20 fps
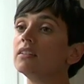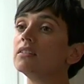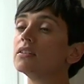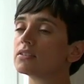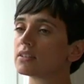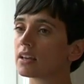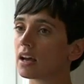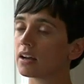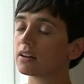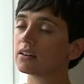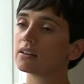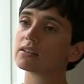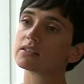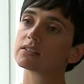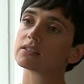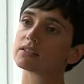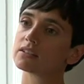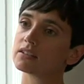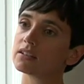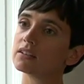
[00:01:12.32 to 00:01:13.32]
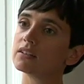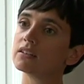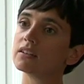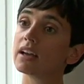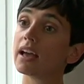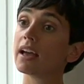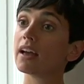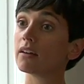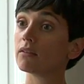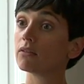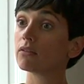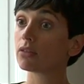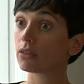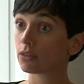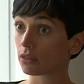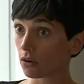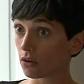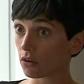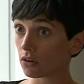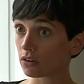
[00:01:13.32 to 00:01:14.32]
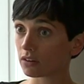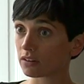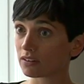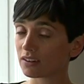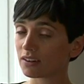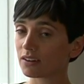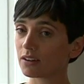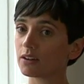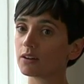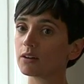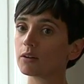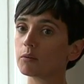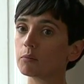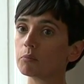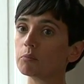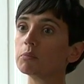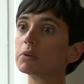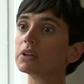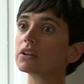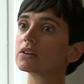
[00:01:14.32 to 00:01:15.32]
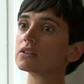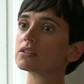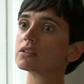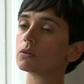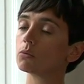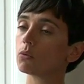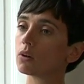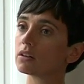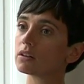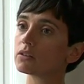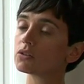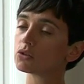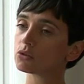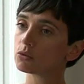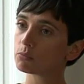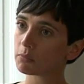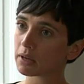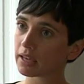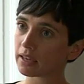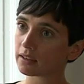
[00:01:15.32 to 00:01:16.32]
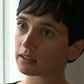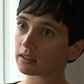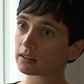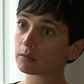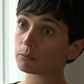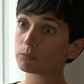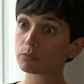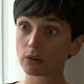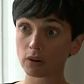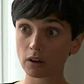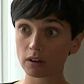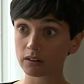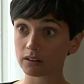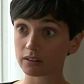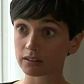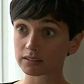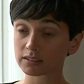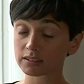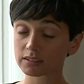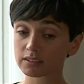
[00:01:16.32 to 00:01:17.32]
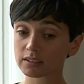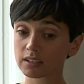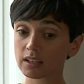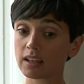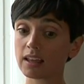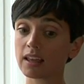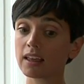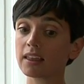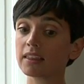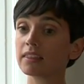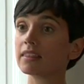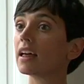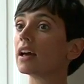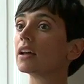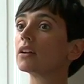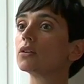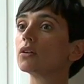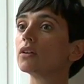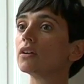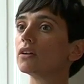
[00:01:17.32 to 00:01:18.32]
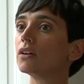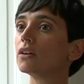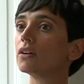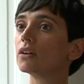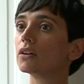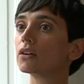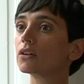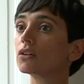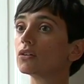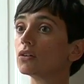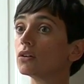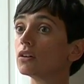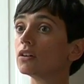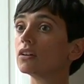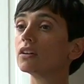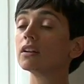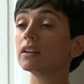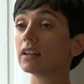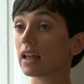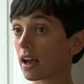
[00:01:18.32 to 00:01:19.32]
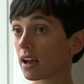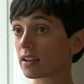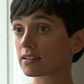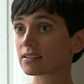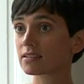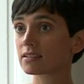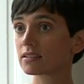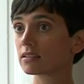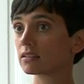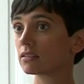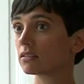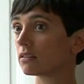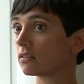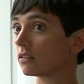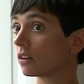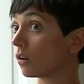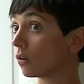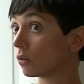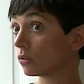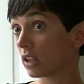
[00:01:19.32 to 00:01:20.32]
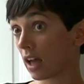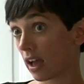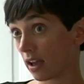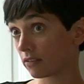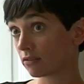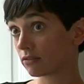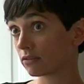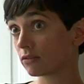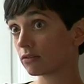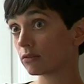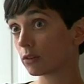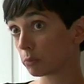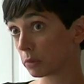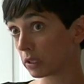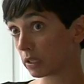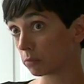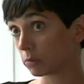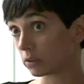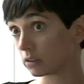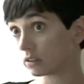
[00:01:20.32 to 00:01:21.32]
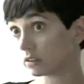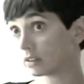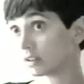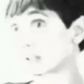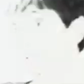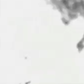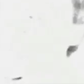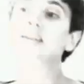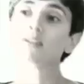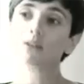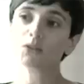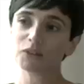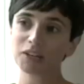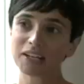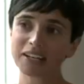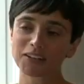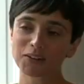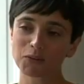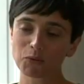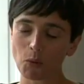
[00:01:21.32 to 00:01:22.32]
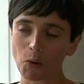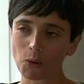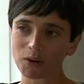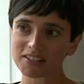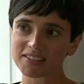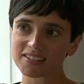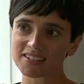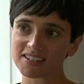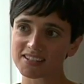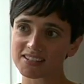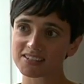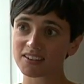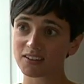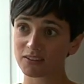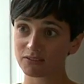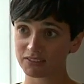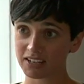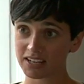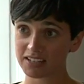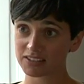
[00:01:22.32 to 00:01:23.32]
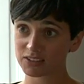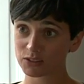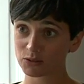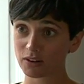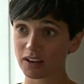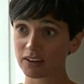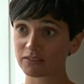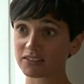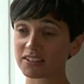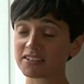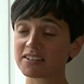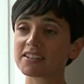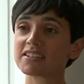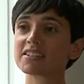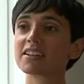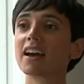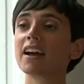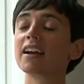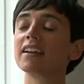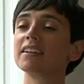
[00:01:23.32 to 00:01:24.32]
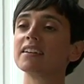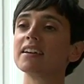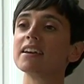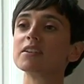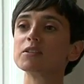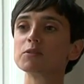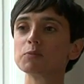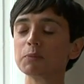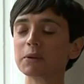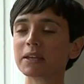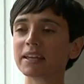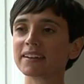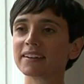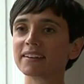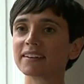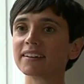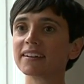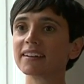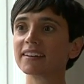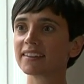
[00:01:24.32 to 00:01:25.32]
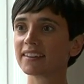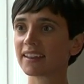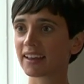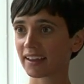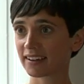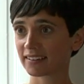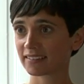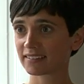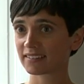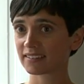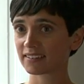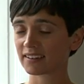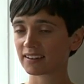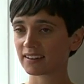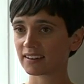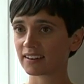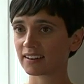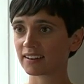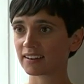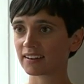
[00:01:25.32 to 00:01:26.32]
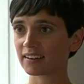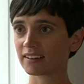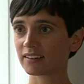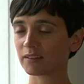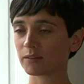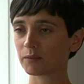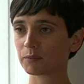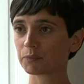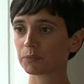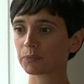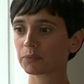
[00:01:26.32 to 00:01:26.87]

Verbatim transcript: designers uh, have thought um, because they wanted to make products that uh, could last the whole life for people. The unique qualities of Danish craft and design has been that uh,